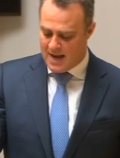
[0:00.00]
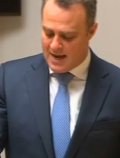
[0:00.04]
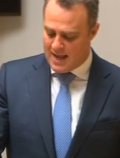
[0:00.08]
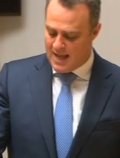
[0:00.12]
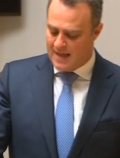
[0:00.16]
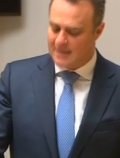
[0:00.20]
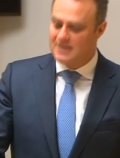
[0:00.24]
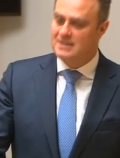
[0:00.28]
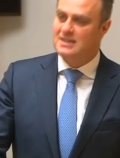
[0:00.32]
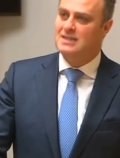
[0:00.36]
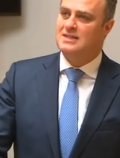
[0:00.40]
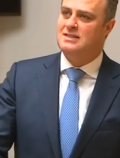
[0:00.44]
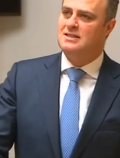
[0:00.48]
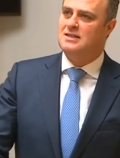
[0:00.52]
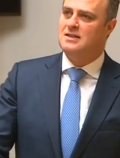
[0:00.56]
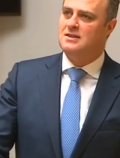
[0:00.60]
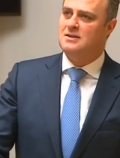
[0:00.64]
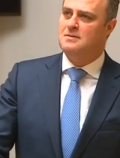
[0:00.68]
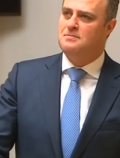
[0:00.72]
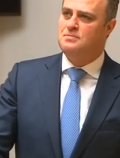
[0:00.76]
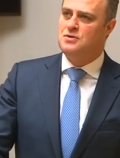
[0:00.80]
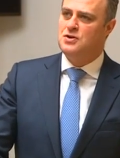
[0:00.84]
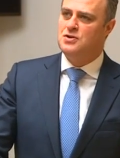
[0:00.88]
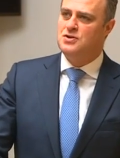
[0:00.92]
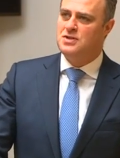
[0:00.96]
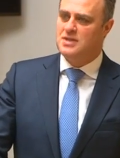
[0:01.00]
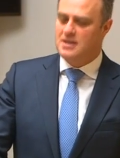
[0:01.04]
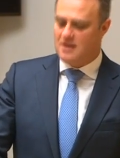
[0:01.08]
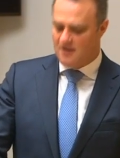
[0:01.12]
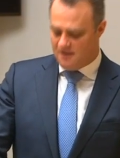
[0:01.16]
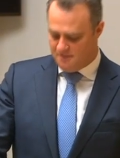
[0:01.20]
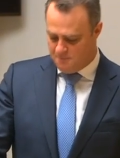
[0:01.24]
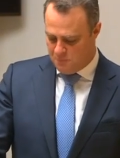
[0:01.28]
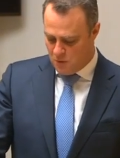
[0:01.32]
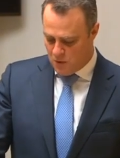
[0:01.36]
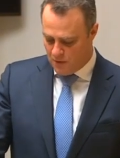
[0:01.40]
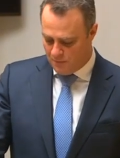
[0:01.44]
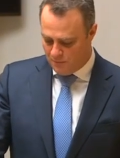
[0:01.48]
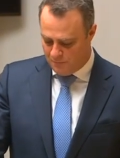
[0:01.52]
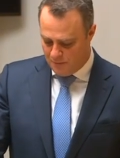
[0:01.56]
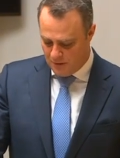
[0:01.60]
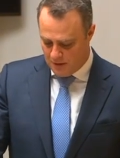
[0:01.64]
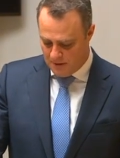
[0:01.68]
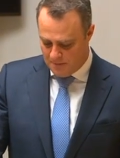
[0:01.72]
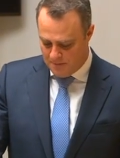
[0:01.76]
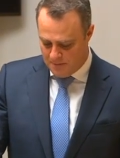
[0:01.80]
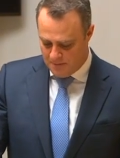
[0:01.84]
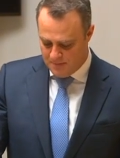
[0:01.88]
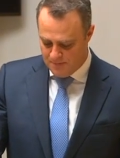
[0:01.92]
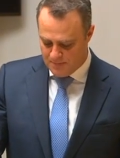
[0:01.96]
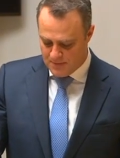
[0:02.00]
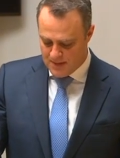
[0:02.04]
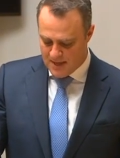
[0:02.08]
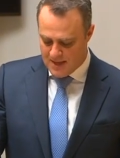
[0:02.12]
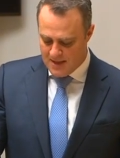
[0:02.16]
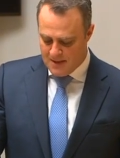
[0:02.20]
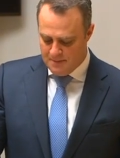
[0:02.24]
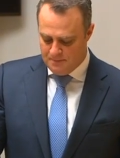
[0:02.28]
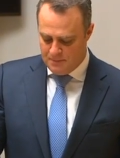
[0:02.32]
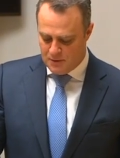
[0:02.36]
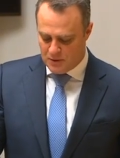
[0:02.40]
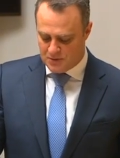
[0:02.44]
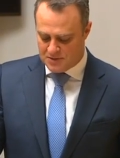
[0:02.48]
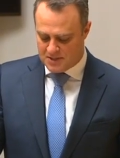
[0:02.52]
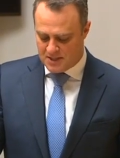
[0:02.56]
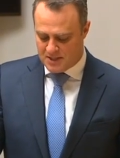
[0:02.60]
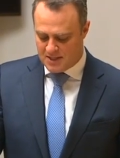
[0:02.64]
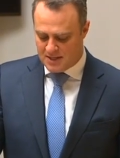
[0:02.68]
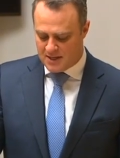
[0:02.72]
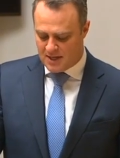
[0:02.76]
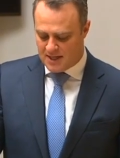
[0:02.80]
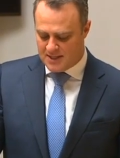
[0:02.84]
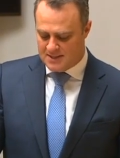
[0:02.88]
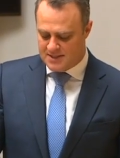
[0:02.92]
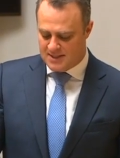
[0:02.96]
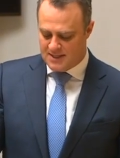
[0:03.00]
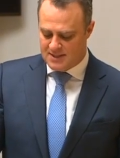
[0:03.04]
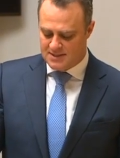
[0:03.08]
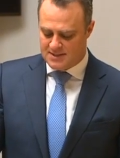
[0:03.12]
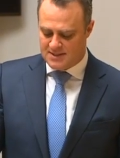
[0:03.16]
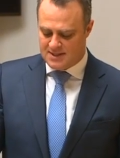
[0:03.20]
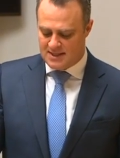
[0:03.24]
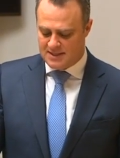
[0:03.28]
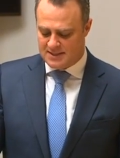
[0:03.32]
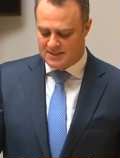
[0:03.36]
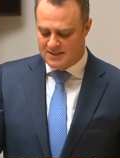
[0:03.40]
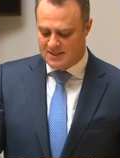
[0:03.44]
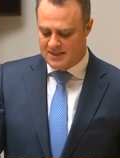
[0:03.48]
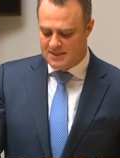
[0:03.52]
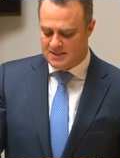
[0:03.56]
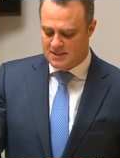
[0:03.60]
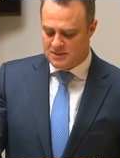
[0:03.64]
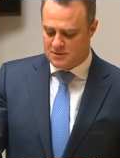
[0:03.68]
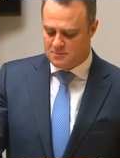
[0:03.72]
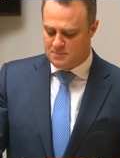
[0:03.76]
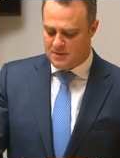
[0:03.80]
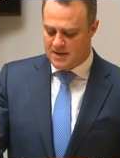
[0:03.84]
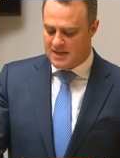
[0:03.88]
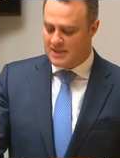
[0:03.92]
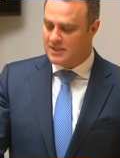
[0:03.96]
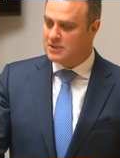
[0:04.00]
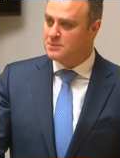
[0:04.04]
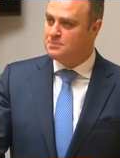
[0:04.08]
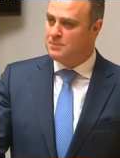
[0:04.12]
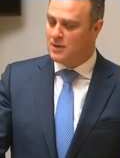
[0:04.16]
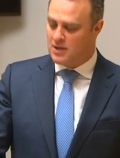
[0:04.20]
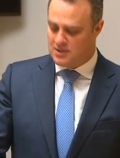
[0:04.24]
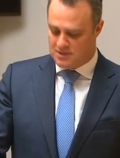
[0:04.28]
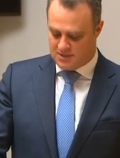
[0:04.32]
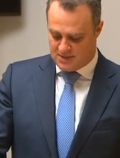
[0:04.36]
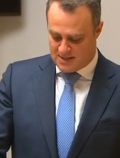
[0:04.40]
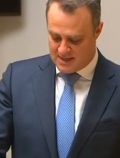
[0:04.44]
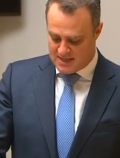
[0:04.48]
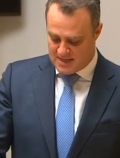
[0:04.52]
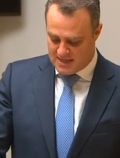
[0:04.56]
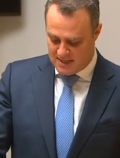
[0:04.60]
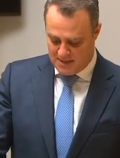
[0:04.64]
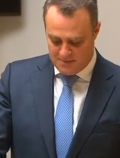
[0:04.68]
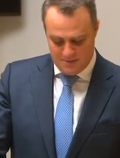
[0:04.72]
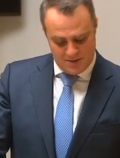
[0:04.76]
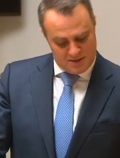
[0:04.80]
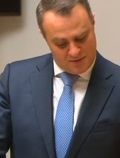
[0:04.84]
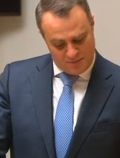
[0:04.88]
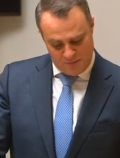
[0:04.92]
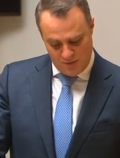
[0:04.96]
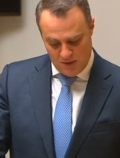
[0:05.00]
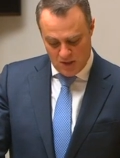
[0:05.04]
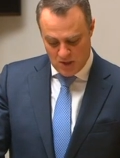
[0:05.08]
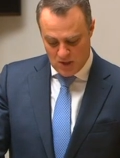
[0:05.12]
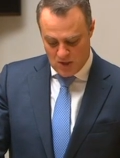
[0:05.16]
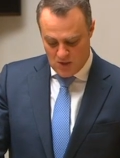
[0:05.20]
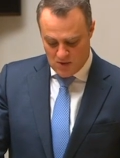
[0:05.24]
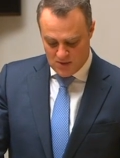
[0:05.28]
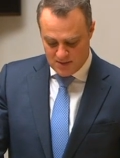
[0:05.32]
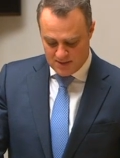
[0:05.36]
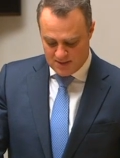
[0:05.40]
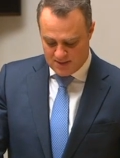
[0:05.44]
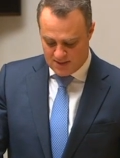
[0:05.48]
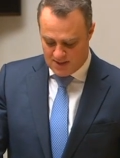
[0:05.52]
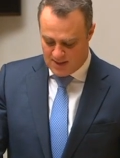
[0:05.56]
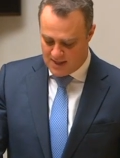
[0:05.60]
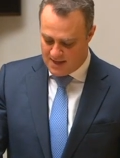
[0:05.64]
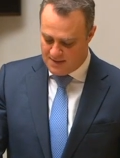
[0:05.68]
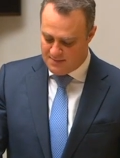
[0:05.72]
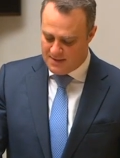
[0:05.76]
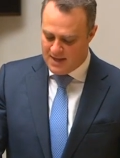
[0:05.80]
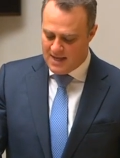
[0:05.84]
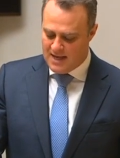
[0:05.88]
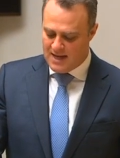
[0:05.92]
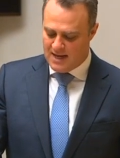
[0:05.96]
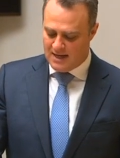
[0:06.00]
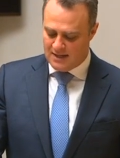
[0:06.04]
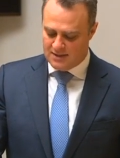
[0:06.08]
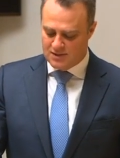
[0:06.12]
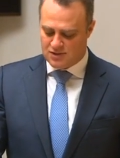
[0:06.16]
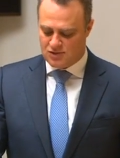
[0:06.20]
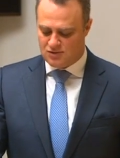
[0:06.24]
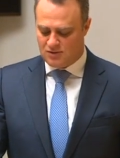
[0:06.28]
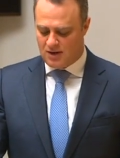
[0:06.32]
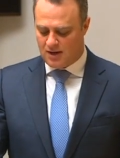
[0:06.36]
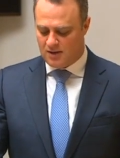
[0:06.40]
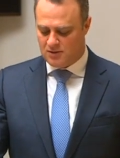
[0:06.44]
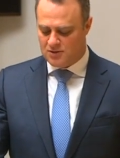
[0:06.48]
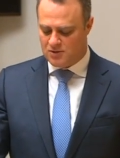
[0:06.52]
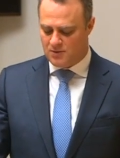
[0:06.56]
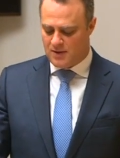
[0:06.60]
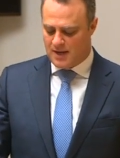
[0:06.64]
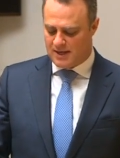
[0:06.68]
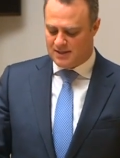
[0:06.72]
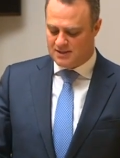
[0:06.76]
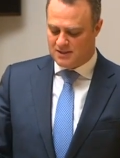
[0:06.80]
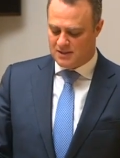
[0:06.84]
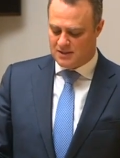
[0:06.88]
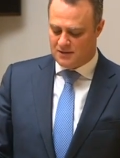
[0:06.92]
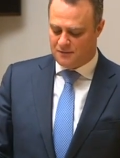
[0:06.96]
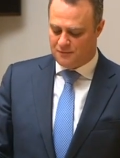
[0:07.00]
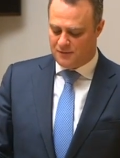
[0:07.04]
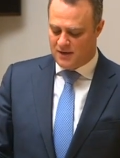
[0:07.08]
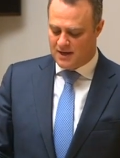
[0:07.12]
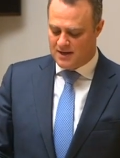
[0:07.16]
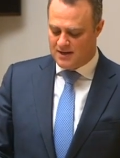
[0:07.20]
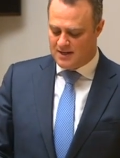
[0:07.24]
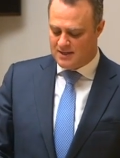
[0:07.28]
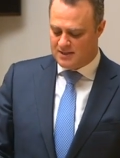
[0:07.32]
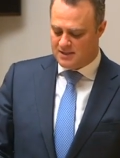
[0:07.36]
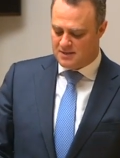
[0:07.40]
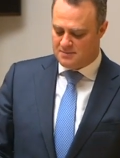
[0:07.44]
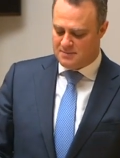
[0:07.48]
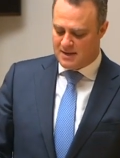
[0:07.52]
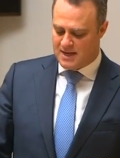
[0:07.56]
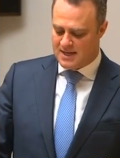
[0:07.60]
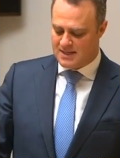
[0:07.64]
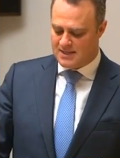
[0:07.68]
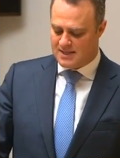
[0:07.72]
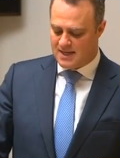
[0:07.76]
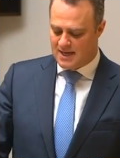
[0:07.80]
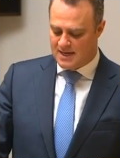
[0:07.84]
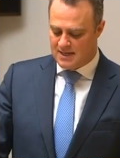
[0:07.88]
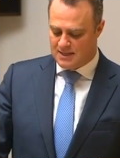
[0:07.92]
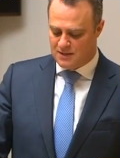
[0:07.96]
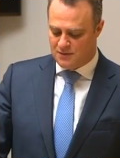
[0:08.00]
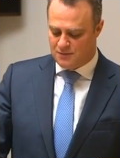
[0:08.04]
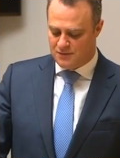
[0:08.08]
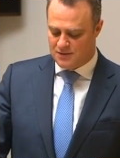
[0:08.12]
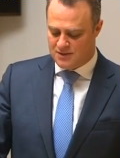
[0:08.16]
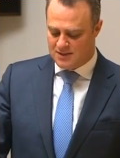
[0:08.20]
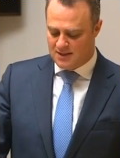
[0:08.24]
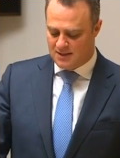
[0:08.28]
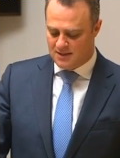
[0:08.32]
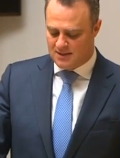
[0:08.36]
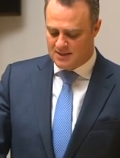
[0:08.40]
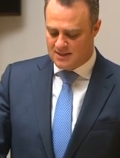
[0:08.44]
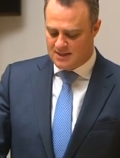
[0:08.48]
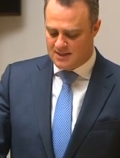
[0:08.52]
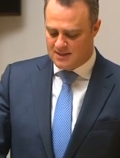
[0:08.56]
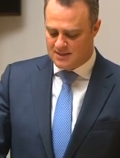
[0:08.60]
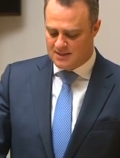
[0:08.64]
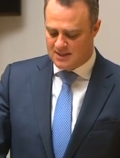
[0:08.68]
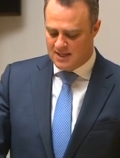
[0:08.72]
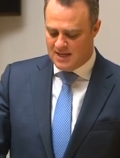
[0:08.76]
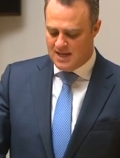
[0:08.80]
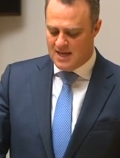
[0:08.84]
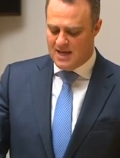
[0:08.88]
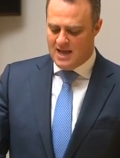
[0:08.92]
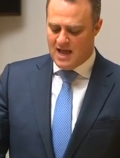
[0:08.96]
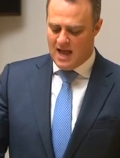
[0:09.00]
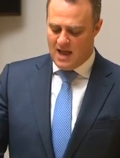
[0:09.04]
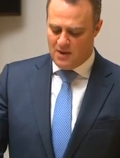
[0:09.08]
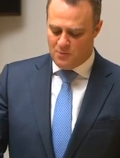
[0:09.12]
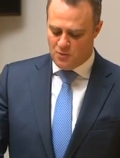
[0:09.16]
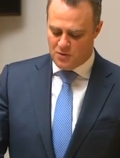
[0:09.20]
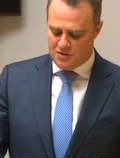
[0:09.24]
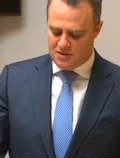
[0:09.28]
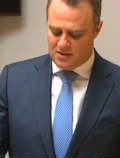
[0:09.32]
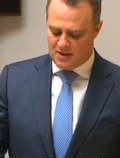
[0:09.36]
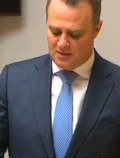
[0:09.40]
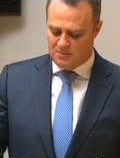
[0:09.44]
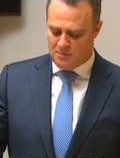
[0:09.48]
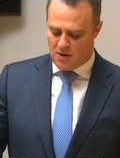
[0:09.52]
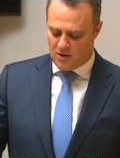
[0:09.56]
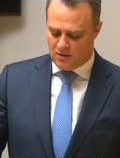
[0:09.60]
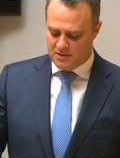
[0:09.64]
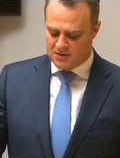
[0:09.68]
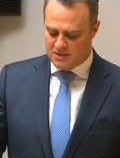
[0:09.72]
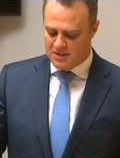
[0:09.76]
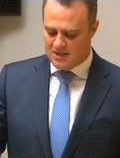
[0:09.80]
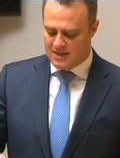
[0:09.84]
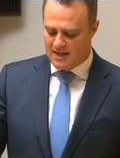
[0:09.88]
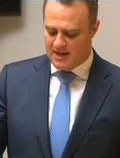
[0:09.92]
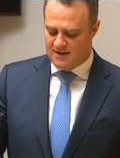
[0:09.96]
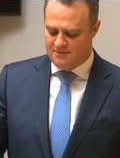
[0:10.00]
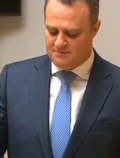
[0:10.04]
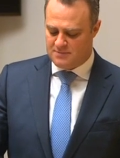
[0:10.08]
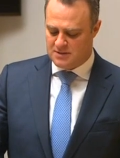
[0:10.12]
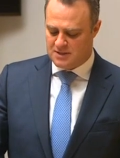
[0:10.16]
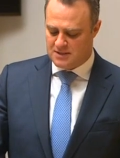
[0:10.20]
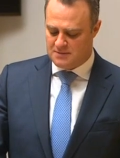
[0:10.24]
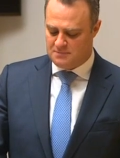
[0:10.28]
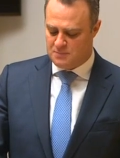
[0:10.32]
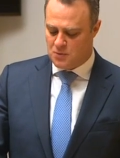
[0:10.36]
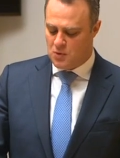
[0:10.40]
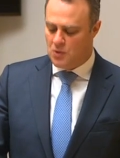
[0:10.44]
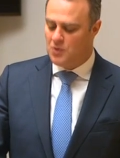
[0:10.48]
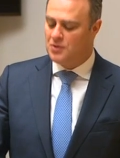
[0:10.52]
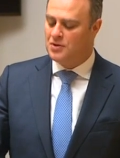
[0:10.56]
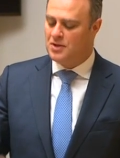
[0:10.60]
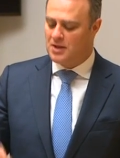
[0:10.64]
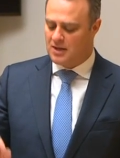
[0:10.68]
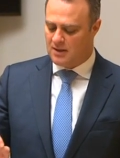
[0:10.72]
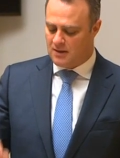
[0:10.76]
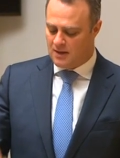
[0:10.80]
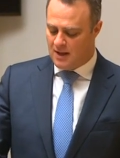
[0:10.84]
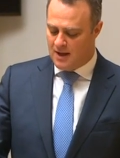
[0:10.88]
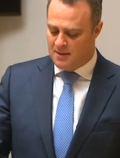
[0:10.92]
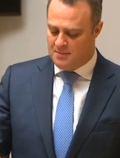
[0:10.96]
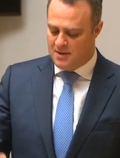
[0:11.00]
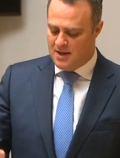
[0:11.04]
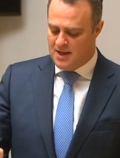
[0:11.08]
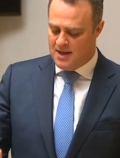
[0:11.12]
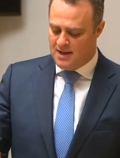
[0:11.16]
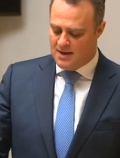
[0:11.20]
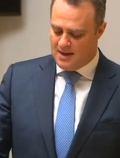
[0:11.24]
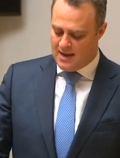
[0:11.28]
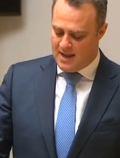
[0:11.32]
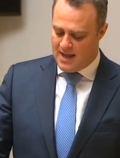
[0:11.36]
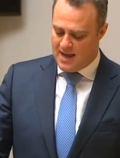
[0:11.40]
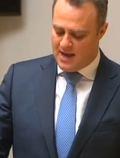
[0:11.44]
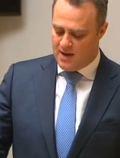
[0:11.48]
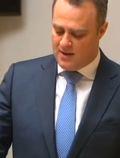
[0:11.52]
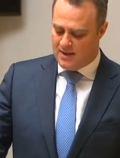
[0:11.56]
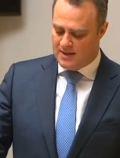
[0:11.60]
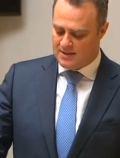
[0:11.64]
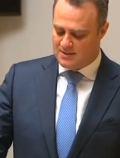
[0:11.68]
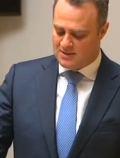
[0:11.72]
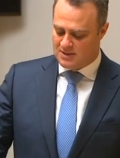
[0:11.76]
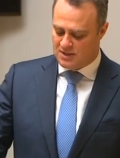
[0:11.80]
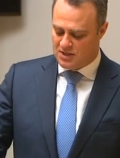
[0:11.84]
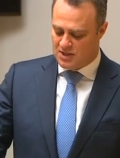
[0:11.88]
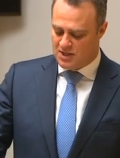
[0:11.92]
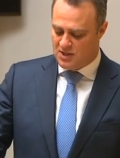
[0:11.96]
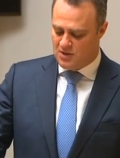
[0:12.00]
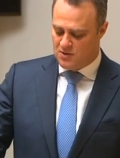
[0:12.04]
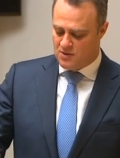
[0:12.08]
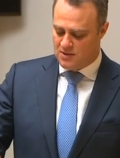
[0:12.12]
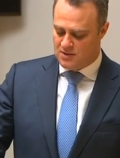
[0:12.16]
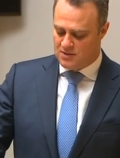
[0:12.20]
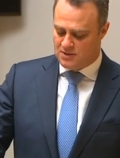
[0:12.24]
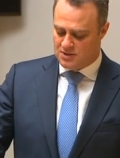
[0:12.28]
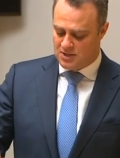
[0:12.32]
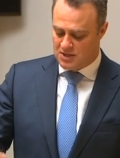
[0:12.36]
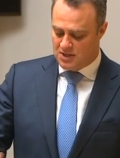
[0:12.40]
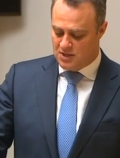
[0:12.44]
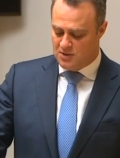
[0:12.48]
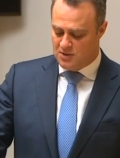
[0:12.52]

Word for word: and access the beauty of Port Phillip. Built in the 1960s, it's been exposed to the elements for a long time and has struggled to access funding to maintain its facilities. And with the Morrison government support, the club now has secured